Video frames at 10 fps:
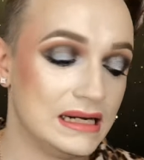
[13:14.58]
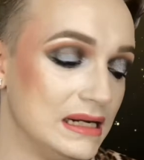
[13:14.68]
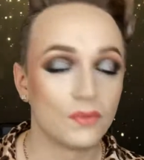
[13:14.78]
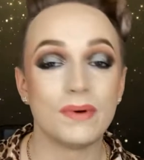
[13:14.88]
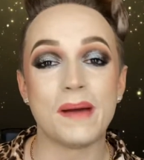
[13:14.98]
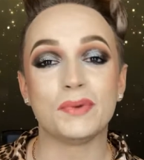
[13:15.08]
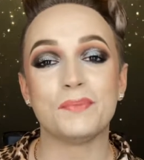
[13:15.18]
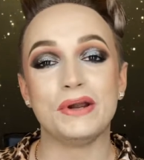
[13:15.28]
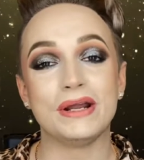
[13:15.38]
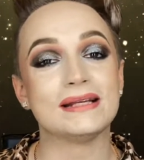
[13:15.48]
Remember,
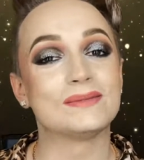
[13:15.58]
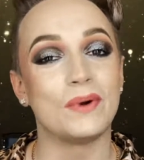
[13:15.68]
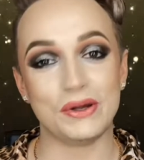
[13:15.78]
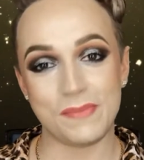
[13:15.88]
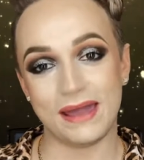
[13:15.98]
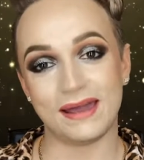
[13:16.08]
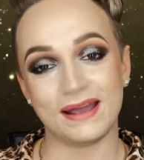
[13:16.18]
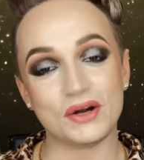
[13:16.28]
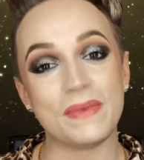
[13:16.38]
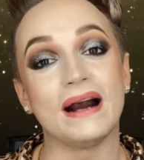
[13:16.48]
beauty is what you make it.
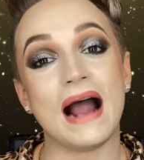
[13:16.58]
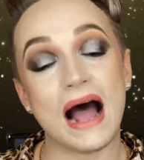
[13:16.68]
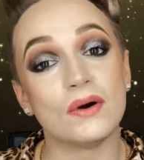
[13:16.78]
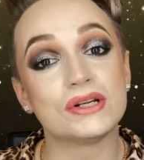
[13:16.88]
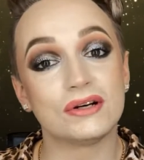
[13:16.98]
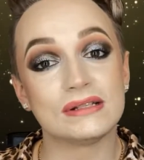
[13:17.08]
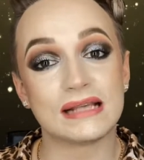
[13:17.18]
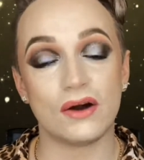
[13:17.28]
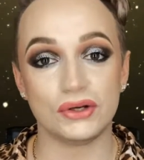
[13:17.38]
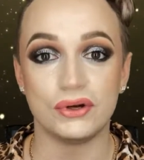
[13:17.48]
No matter how it turns
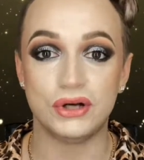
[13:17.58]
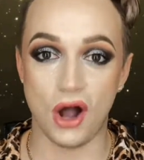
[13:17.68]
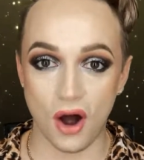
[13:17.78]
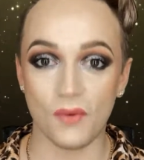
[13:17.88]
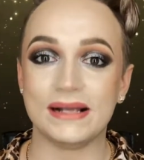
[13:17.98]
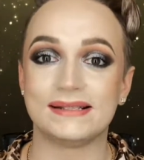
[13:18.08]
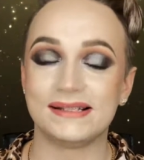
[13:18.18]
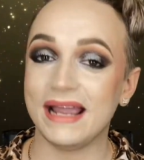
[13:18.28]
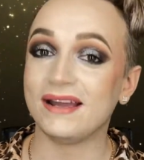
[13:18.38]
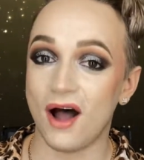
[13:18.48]
out, you can always
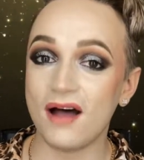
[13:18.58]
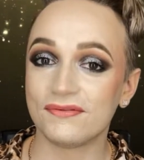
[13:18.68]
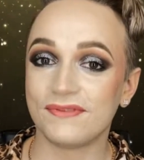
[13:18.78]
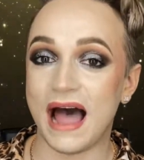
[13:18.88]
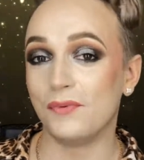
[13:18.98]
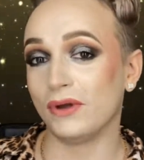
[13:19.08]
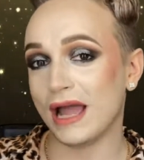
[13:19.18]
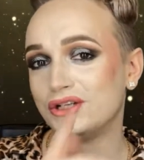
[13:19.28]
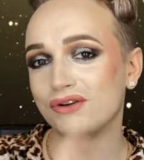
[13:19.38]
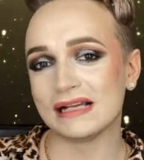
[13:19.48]
take it off. I will
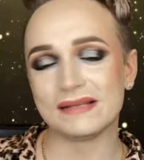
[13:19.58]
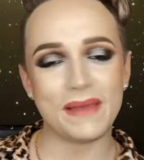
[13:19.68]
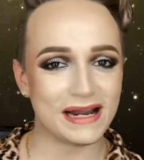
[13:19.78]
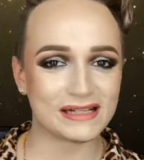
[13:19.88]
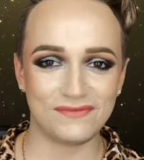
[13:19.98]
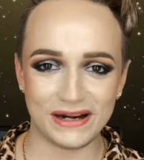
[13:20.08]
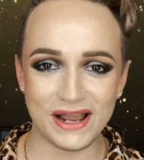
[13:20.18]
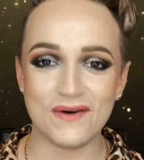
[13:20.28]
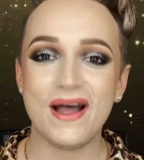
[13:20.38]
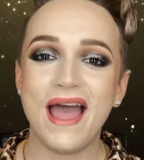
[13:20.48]
catch you guys in my next
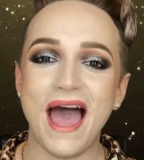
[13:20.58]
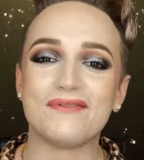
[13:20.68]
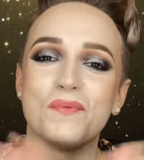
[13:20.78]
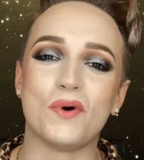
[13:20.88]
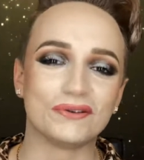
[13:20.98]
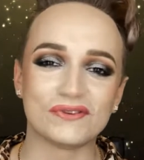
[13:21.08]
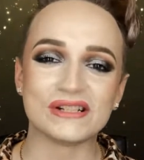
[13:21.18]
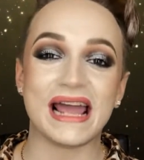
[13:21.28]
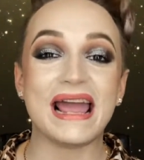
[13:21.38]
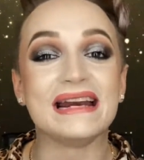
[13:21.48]
video. Have a wonderful
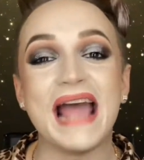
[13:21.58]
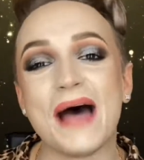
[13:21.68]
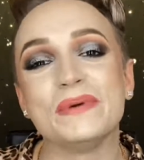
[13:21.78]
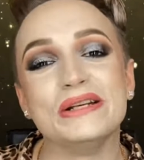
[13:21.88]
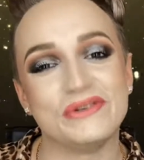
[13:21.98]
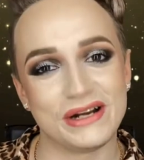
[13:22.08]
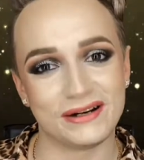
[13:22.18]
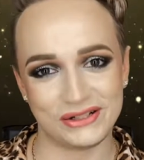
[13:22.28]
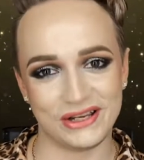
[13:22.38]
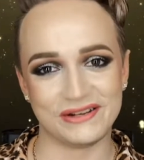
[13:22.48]
day and Happy New Year
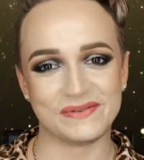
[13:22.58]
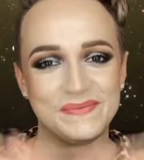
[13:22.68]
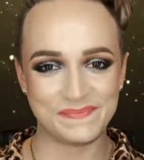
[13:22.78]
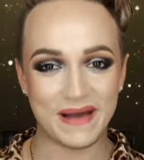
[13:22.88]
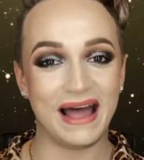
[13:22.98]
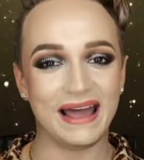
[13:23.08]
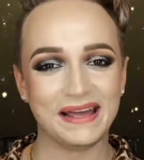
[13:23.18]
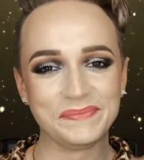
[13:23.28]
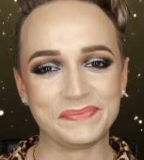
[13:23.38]
to you. Bye.